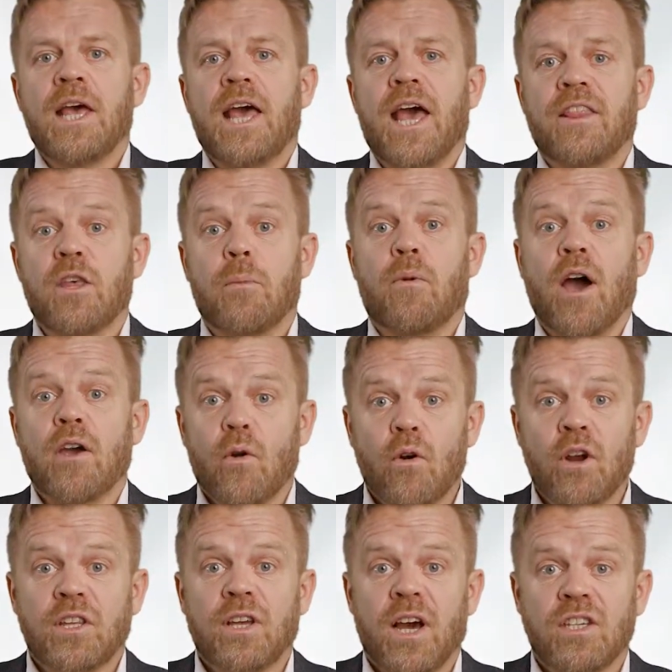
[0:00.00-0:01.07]
and the
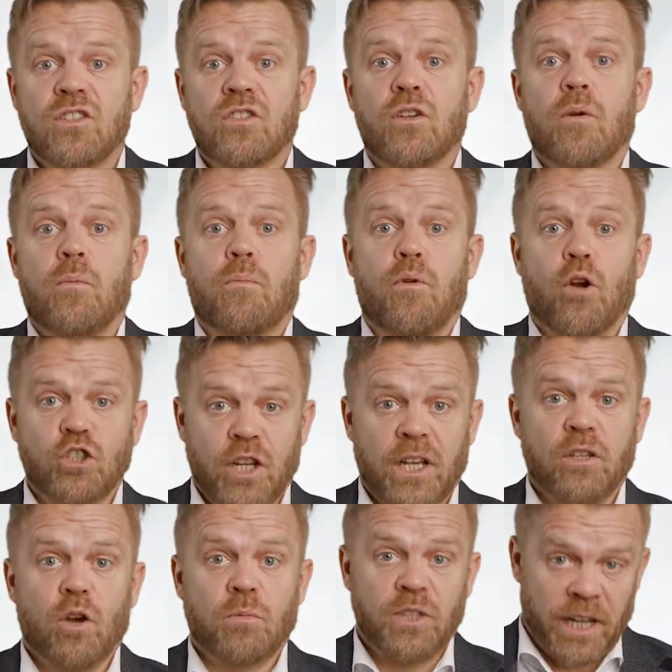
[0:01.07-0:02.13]
prioritized
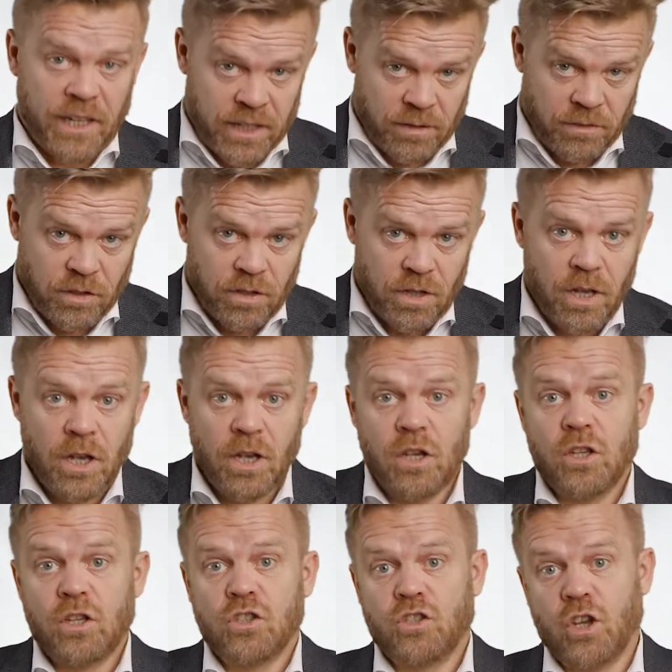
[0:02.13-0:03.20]
project objectives,
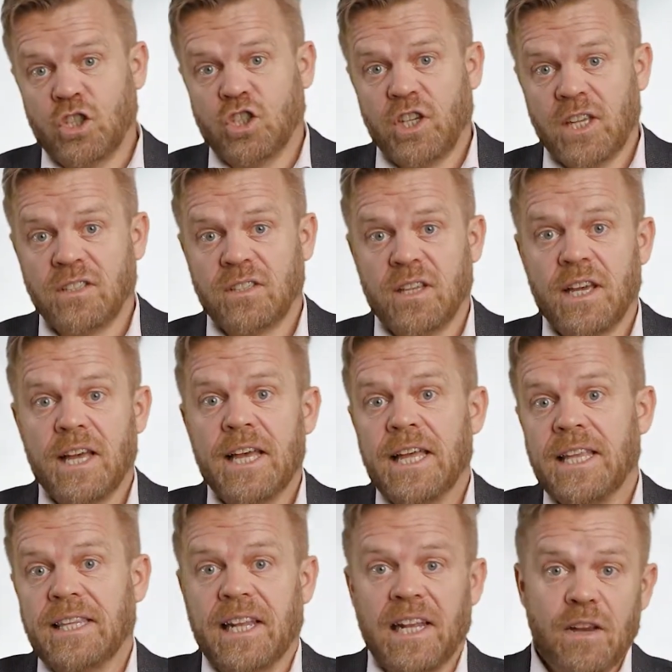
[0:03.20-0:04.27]
such as
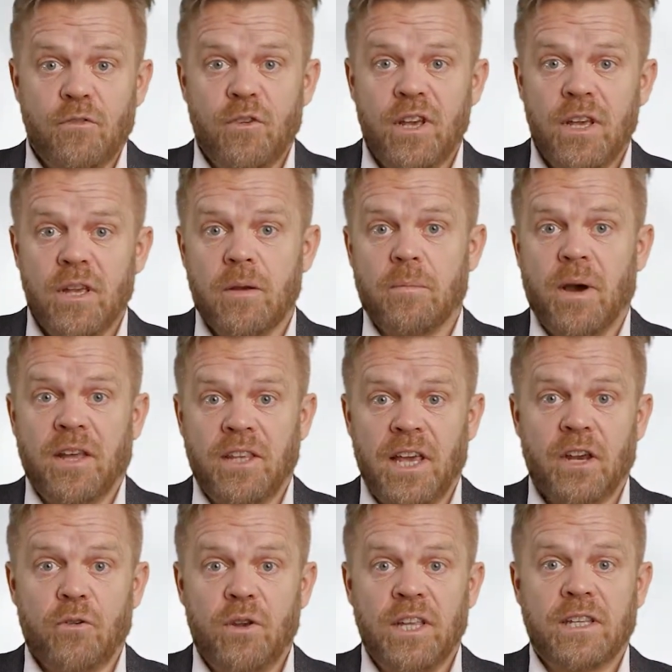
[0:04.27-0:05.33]
delivery by the
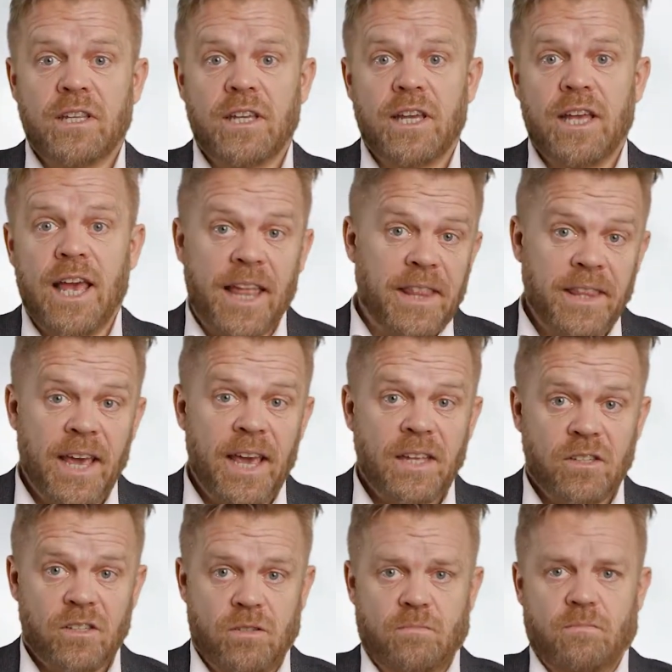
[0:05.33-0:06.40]
agreed end
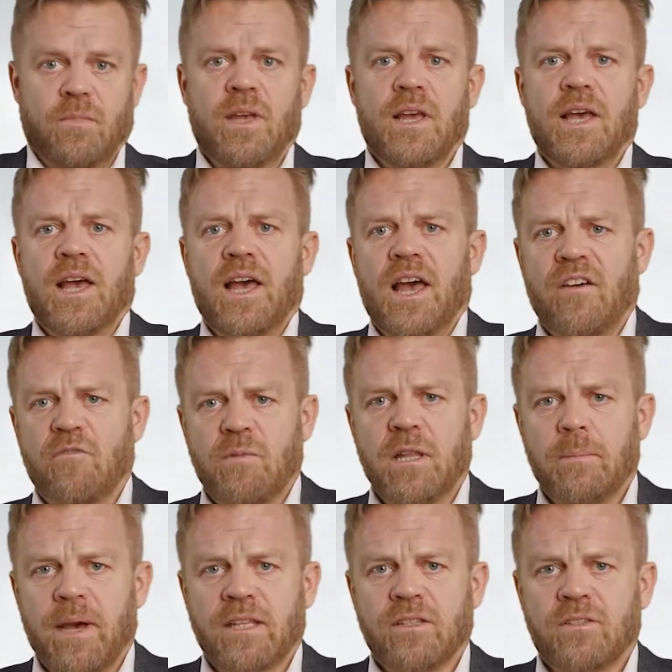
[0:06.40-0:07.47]
date, have
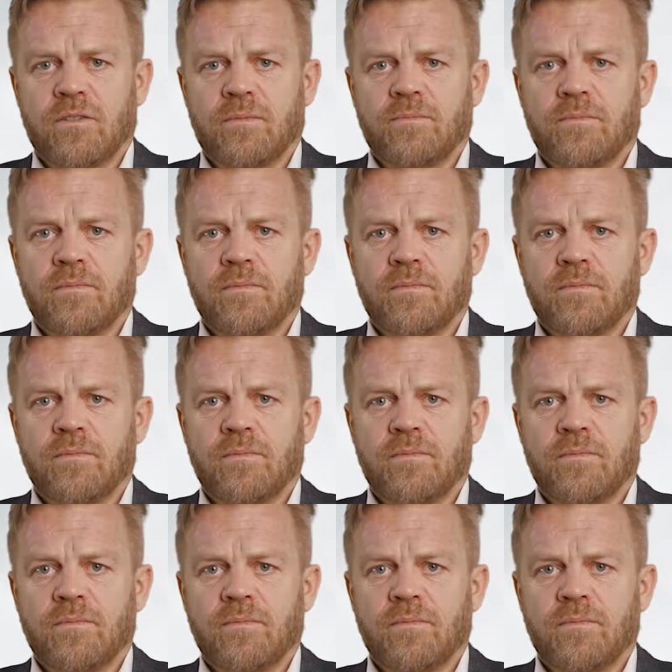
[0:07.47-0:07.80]
been met.